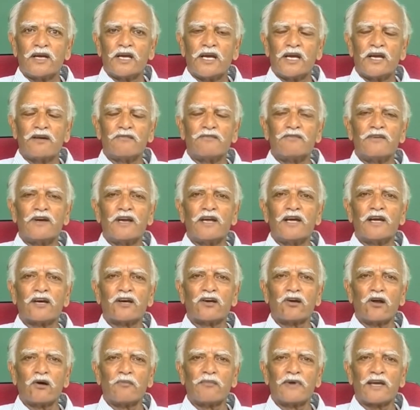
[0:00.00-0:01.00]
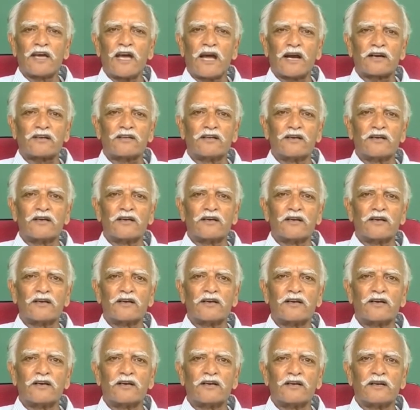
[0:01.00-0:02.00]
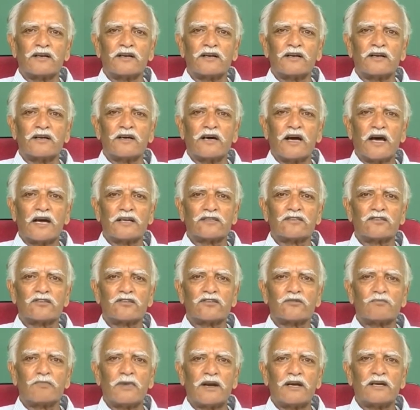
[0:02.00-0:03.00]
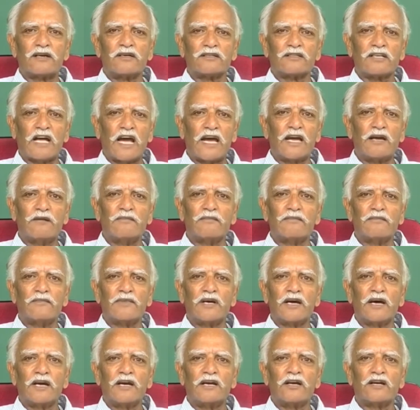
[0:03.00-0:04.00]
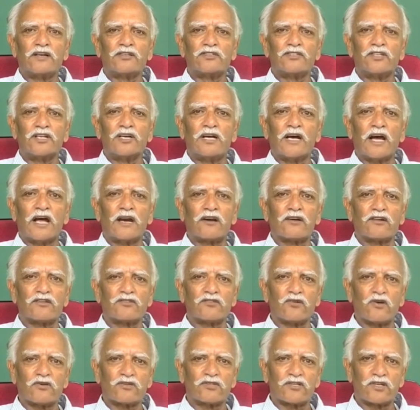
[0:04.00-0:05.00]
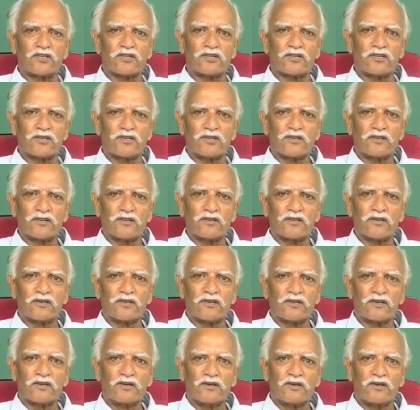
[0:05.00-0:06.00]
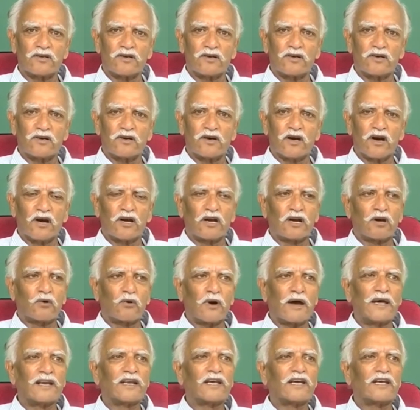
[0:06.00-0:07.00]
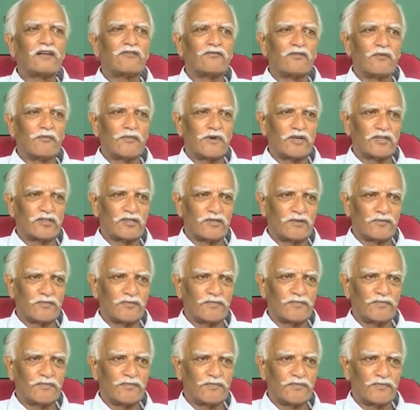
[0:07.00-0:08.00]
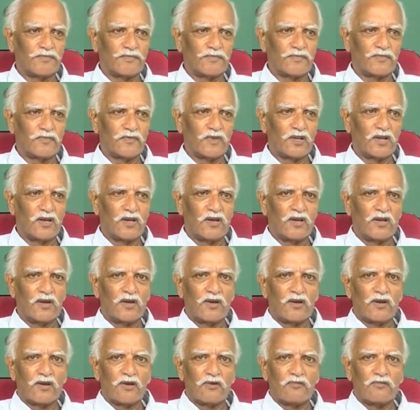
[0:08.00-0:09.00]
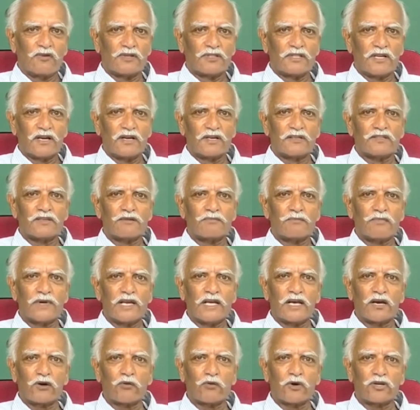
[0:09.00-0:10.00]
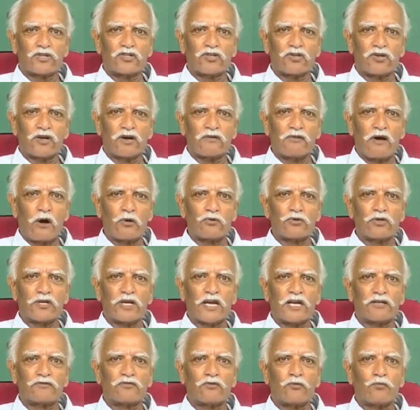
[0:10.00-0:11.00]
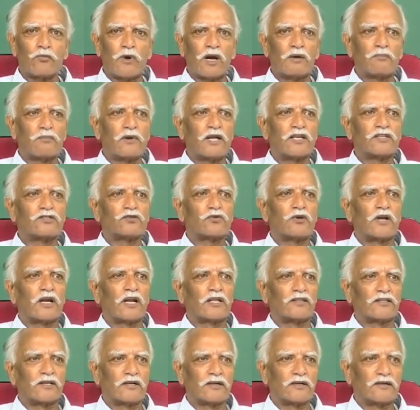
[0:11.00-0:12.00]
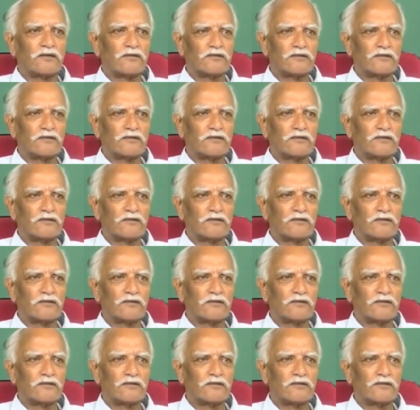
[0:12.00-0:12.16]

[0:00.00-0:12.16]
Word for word: every economic actor has to spend time, energy and resources on acquiring information whether it is simply a question of how to get from one place to another